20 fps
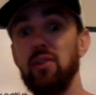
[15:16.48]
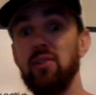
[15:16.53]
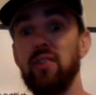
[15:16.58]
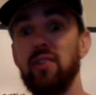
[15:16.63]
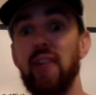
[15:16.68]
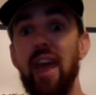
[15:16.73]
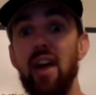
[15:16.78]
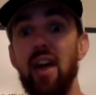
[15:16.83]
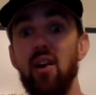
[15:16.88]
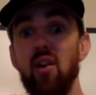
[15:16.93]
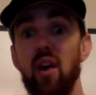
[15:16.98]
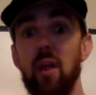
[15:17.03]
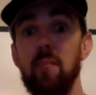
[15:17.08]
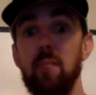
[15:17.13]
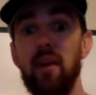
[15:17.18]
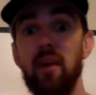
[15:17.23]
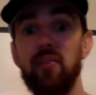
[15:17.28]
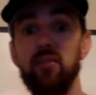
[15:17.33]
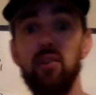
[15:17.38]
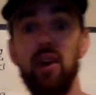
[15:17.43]
scale a
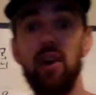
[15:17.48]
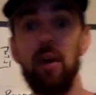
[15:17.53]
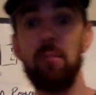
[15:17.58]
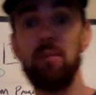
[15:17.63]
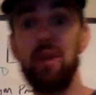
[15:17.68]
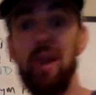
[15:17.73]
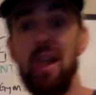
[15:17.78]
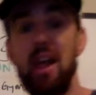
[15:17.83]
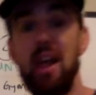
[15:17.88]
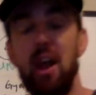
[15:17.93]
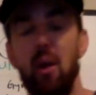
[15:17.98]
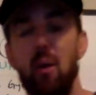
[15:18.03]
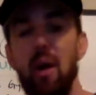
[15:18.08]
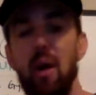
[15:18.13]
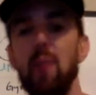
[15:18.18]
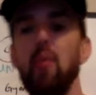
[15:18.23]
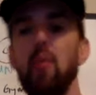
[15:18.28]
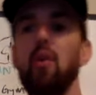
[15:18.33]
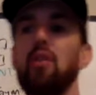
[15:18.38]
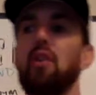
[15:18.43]
muscle up,
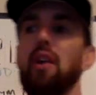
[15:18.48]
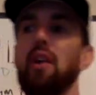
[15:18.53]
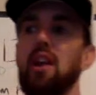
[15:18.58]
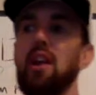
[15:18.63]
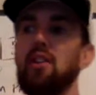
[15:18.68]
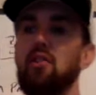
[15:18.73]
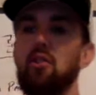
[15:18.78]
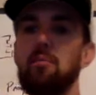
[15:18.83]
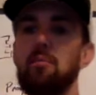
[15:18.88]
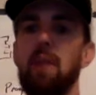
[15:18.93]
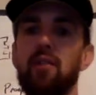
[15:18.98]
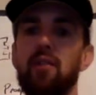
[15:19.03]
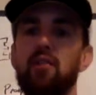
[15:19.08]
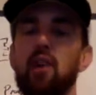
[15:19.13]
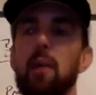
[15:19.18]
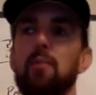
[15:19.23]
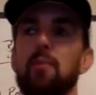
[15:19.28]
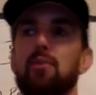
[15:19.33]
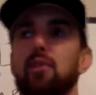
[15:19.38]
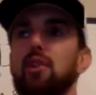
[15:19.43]
right? Well, they're going to do muscle
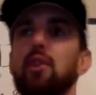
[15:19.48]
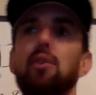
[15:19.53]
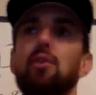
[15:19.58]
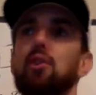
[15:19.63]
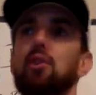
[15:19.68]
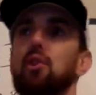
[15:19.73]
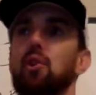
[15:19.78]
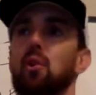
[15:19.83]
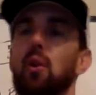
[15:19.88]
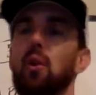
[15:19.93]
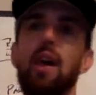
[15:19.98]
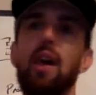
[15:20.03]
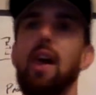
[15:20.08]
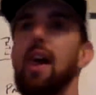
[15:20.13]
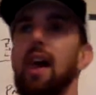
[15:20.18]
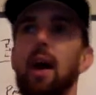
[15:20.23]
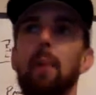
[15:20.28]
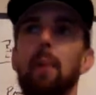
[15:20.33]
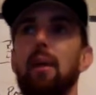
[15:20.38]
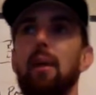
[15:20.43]
ups, so you do
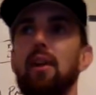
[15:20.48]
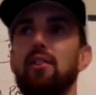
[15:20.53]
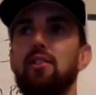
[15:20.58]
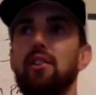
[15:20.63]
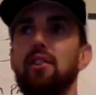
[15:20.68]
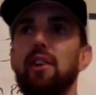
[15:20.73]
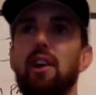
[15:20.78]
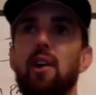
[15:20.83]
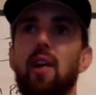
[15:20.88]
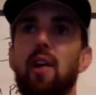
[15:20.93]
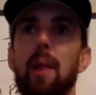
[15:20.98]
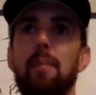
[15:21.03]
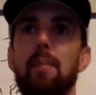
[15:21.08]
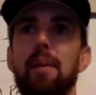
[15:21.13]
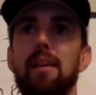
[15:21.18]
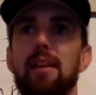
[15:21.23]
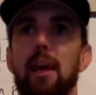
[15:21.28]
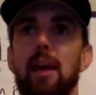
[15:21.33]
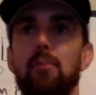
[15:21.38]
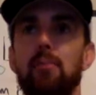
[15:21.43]
a bunch of crappy
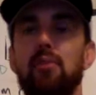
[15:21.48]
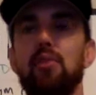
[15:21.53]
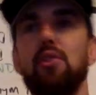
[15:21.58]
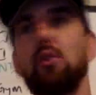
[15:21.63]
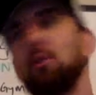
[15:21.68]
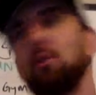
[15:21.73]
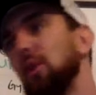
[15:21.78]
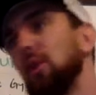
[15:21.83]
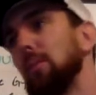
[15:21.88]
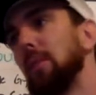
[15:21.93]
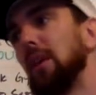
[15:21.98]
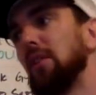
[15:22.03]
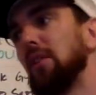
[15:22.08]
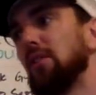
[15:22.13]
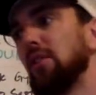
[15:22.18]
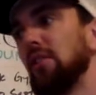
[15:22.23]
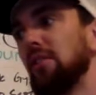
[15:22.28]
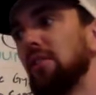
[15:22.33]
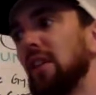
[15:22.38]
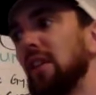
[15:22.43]
dips and you do a bunch
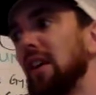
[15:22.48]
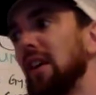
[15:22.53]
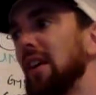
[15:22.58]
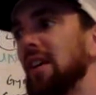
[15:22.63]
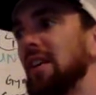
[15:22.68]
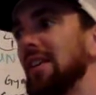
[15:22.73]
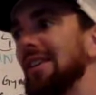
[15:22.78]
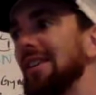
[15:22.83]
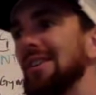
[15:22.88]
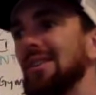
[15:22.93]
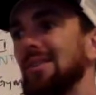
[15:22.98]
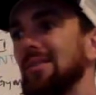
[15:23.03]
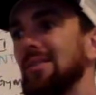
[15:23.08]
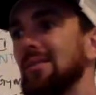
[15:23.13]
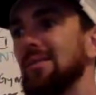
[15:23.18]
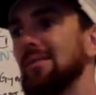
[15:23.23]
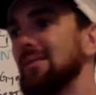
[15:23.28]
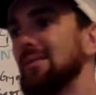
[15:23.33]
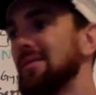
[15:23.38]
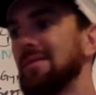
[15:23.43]
of,
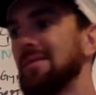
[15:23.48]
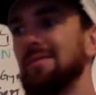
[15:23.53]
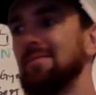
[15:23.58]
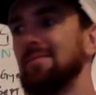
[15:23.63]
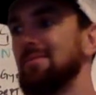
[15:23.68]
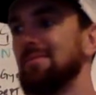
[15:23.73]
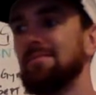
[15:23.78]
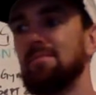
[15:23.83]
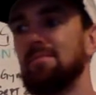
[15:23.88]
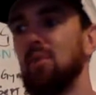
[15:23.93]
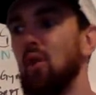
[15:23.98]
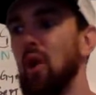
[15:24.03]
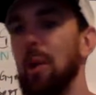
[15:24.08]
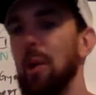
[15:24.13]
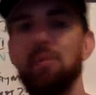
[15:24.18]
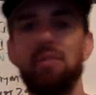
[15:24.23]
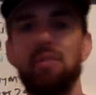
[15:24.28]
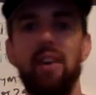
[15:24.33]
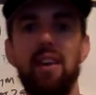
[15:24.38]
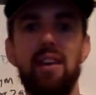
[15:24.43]

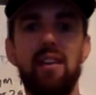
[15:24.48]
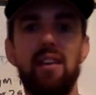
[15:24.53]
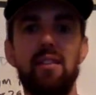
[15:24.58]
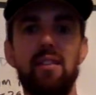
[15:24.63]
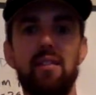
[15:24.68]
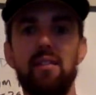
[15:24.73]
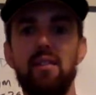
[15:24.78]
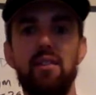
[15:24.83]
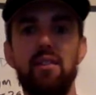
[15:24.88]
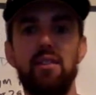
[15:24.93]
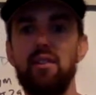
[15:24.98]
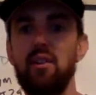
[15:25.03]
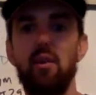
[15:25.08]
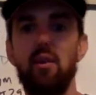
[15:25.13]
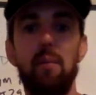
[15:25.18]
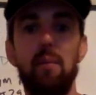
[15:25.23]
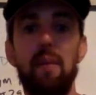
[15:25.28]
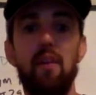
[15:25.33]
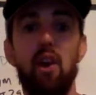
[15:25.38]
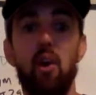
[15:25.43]
pull-ups that
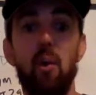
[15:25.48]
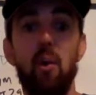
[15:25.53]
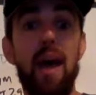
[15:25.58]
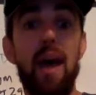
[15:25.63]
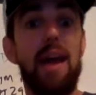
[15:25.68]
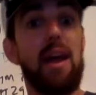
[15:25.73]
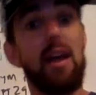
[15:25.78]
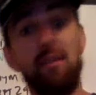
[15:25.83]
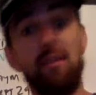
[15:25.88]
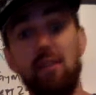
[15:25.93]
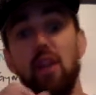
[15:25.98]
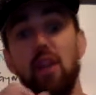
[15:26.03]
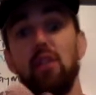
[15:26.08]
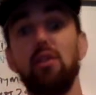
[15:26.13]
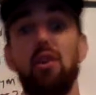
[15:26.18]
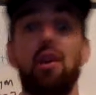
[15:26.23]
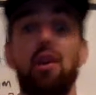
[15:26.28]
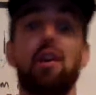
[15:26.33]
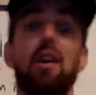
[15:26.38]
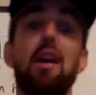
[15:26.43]
maybe aren't right. It's going to
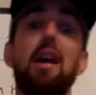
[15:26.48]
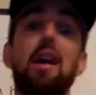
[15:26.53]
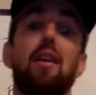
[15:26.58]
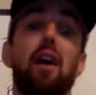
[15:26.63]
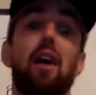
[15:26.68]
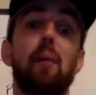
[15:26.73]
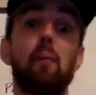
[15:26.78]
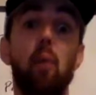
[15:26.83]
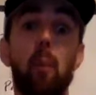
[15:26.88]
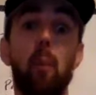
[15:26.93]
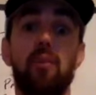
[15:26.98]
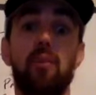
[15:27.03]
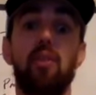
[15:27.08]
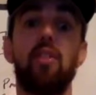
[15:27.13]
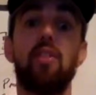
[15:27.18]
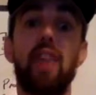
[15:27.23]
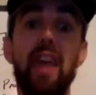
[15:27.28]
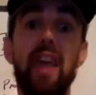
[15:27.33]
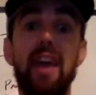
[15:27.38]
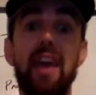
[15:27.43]
look like movements that
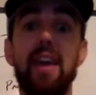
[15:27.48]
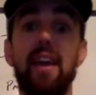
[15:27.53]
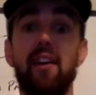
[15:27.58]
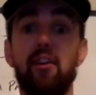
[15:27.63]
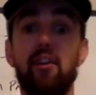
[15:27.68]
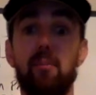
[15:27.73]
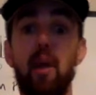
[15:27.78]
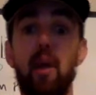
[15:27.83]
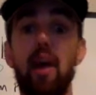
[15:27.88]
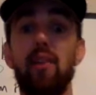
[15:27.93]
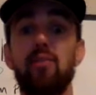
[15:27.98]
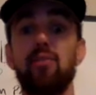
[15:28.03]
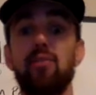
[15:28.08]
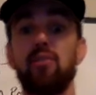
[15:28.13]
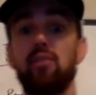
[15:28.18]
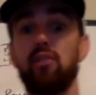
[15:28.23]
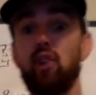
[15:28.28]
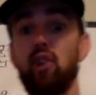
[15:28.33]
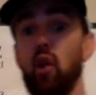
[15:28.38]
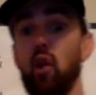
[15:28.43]
they can express
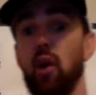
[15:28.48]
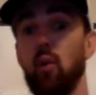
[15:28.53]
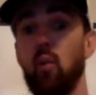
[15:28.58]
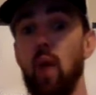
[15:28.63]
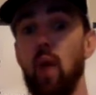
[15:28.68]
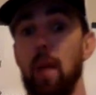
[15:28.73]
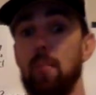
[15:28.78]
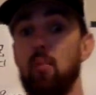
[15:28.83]
still at rep